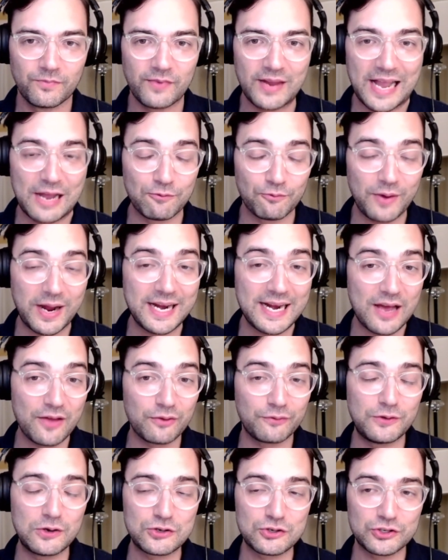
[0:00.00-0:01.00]
And right now
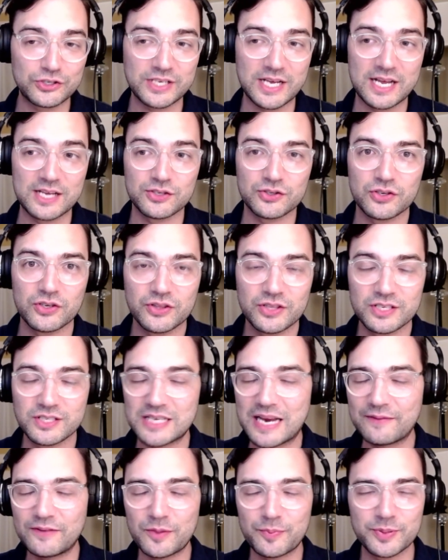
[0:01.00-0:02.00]
the future says the
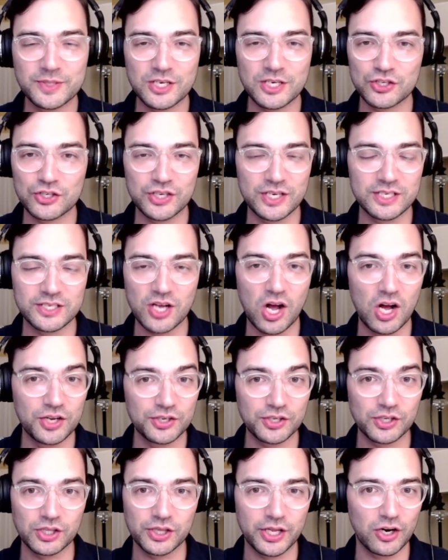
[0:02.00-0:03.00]
safety position is
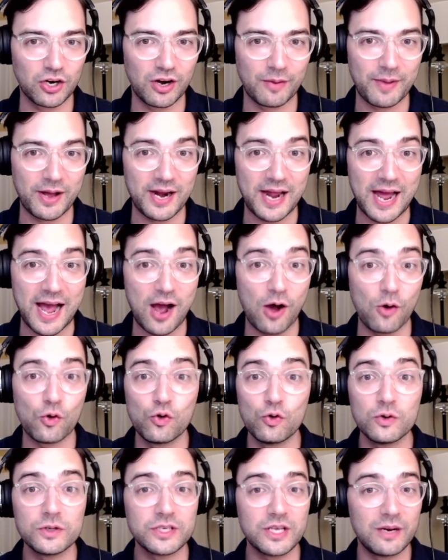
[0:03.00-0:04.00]
unclear about
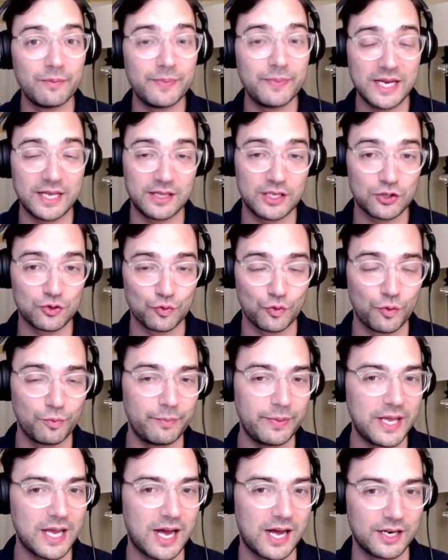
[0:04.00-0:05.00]
who is going to be in this room
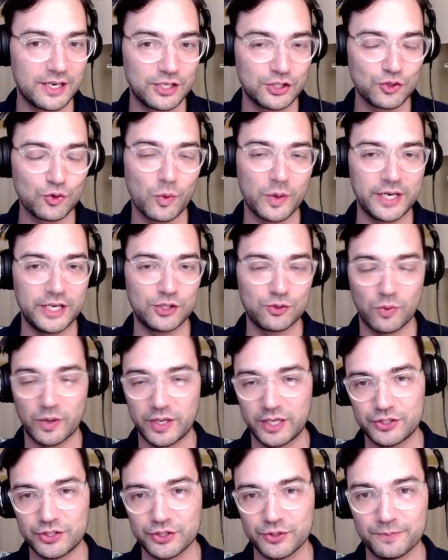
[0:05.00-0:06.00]
beyond
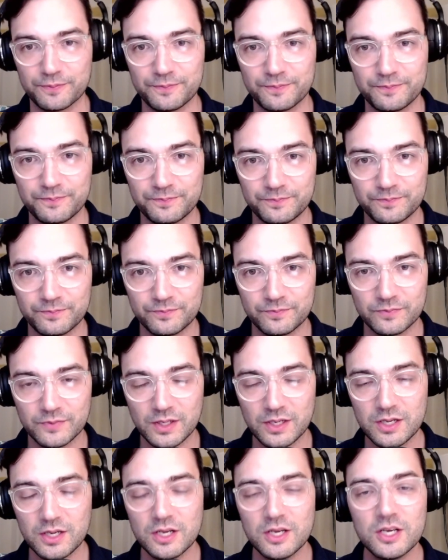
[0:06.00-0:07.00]
2022.
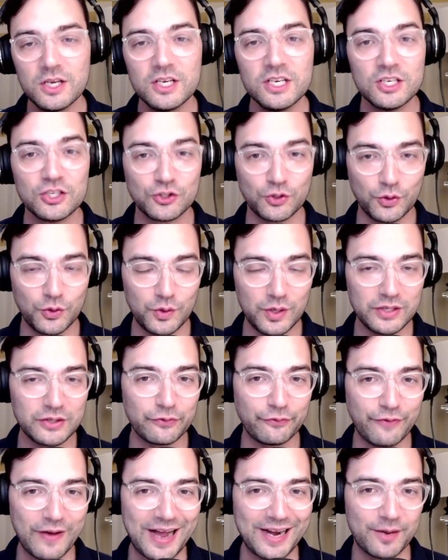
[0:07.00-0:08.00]
So you need
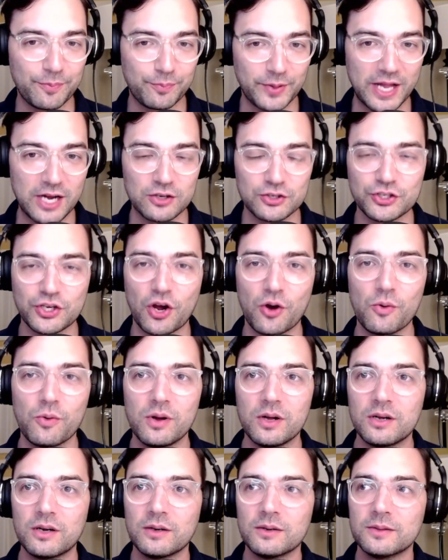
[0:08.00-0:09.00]
to find a player.
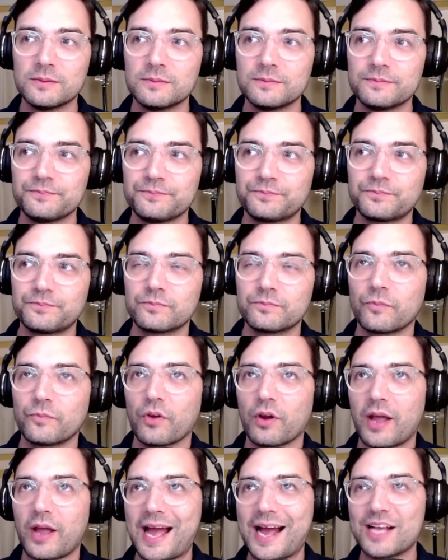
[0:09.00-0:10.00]
So
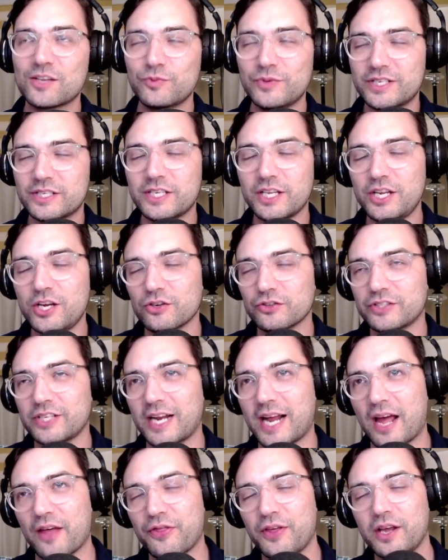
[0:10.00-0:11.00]
as we sit here
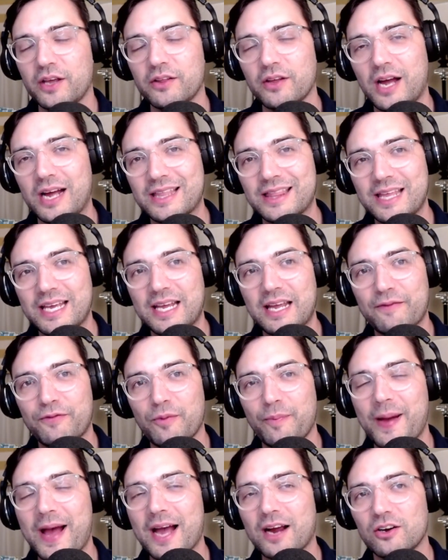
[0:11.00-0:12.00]
today, I think if
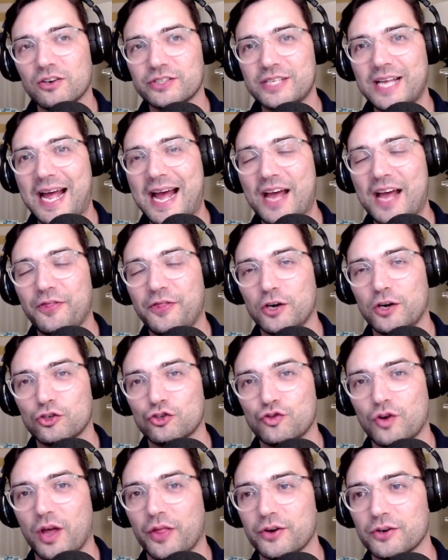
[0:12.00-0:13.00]
the Packers had their
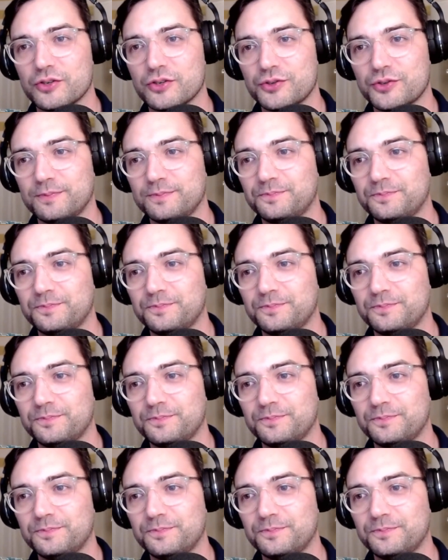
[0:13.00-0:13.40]
druthers,